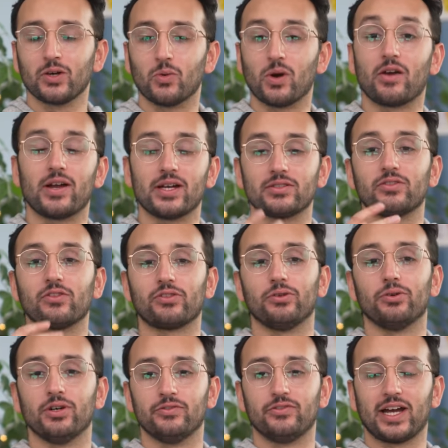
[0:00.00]
Whereas the
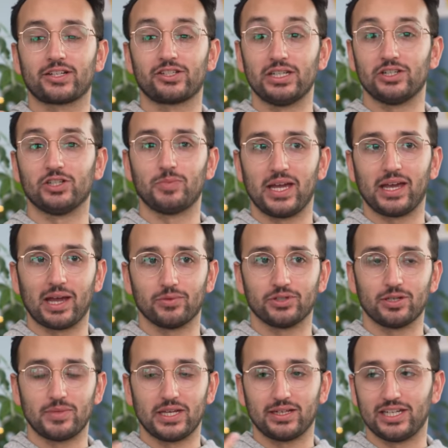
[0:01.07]
thought of actually just being able
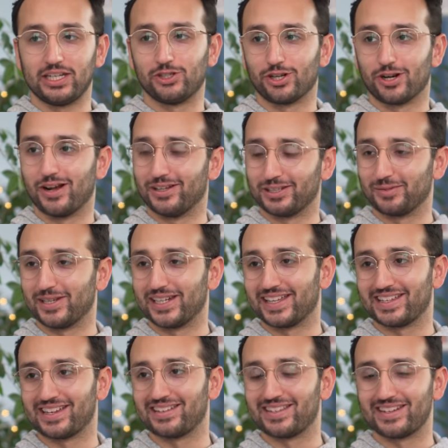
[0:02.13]
to be a teacher ultimately
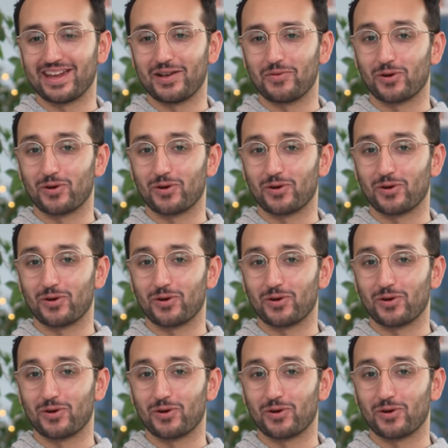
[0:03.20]
at the end of the day,